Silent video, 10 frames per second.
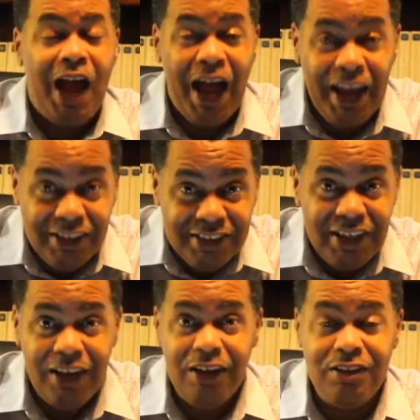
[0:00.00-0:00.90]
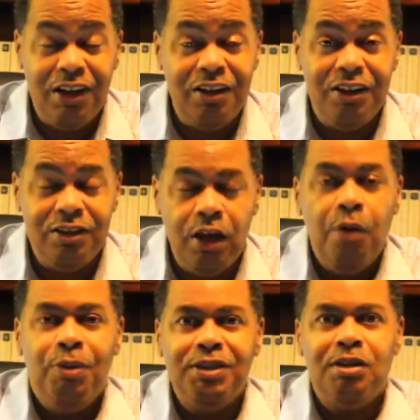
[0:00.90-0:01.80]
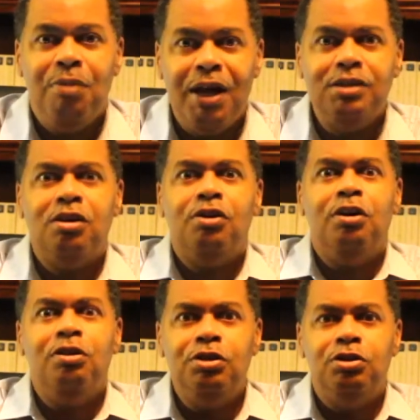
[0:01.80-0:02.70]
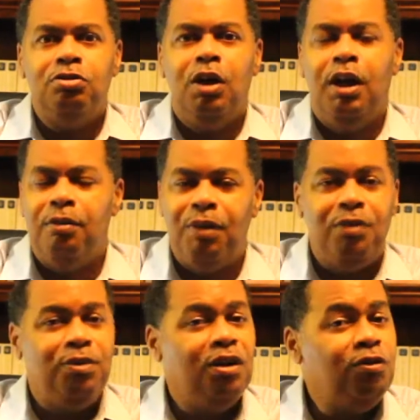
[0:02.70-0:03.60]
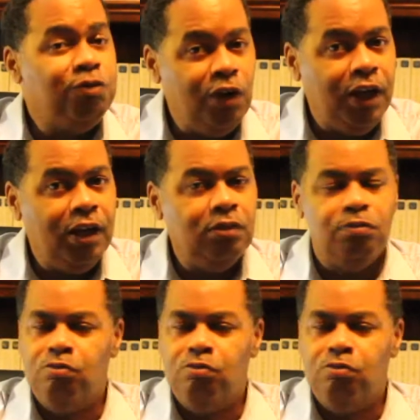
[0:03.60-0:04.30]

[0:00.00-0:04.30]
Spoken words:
I hate to tell you this, but somebody's going to hurt you. It may be a friend,